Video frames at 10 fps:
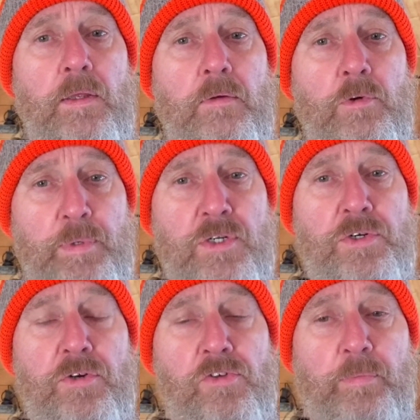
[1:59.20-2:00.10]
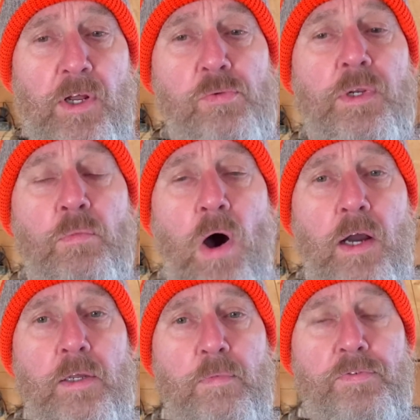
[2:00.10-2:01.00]
pretty sure it's going to be nice. We did walk
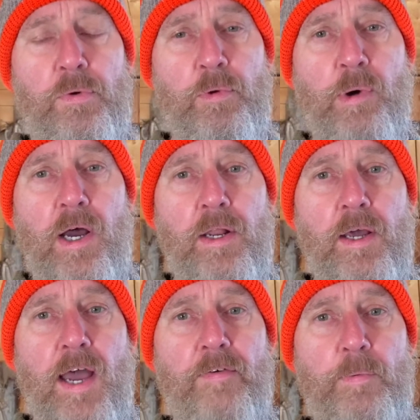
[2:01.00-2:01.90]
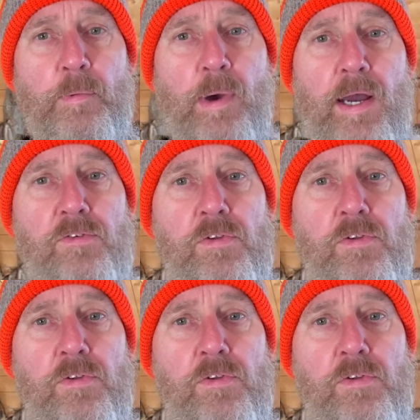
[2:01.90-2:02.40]
it before we bought it. I haven't been back since